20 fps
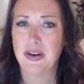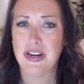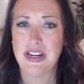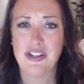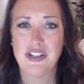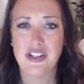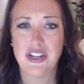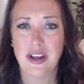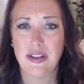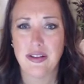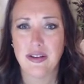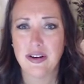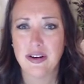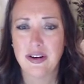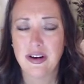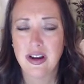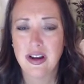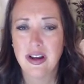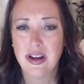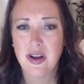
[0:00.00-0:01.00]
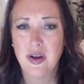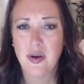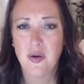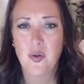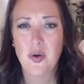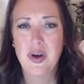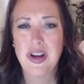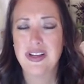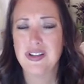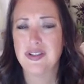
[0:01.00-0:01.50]
each other,
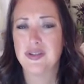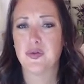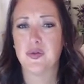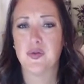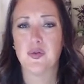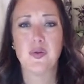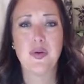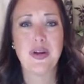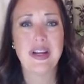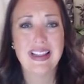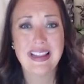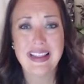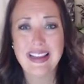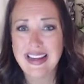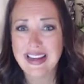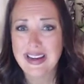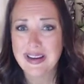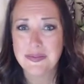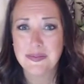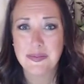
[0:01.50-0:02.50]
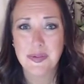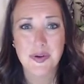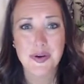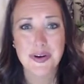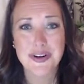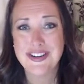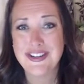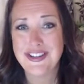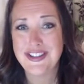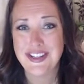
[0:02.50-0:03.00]
what is really
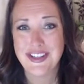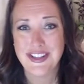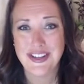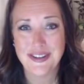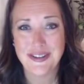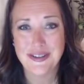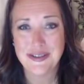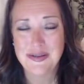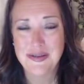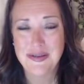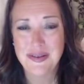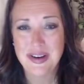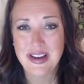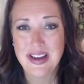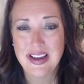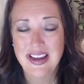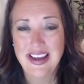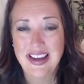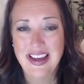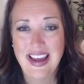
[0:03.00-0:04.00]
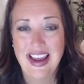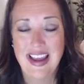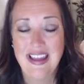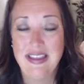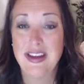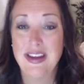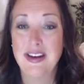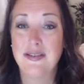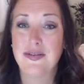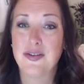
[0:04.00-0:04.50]
important to you. And
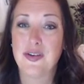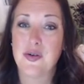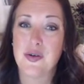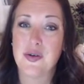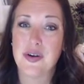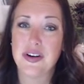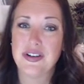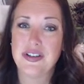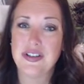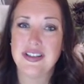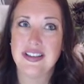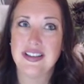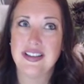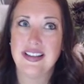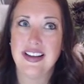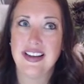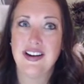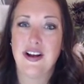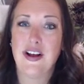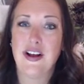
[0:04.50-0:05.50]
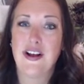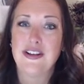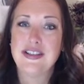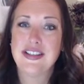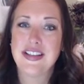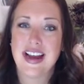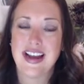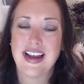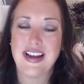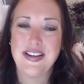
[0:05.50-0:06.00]
then, of course, it all
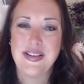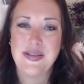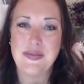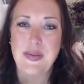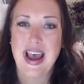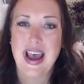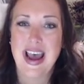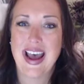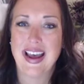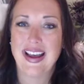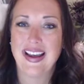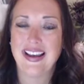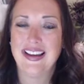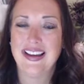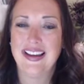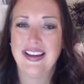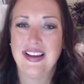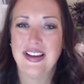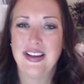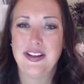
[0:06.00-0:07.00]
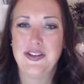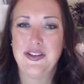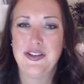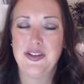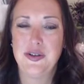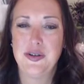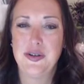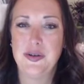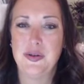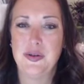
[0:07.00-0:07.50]
ties back
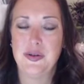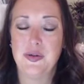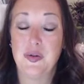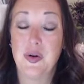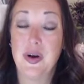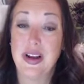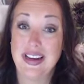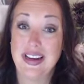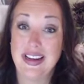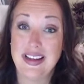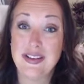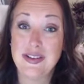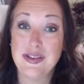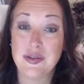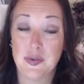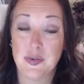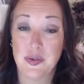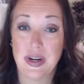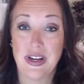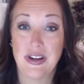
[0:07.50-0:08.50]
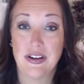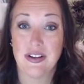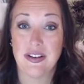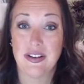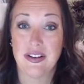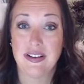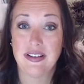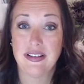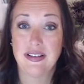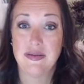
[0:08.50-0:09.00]
to what is
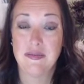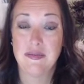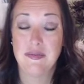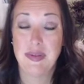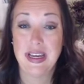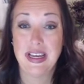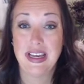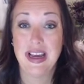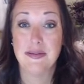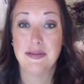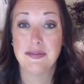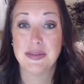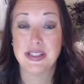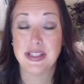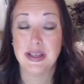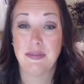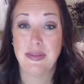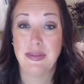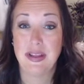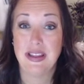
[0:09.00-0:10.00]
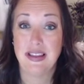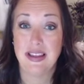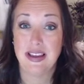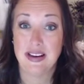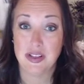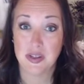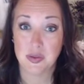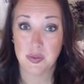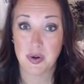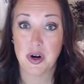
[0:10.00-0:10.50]
real becomes something that
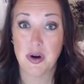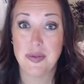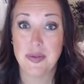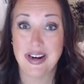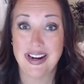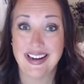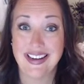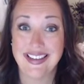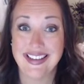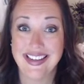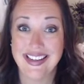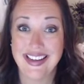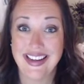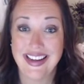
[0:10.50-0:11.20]
is permanent.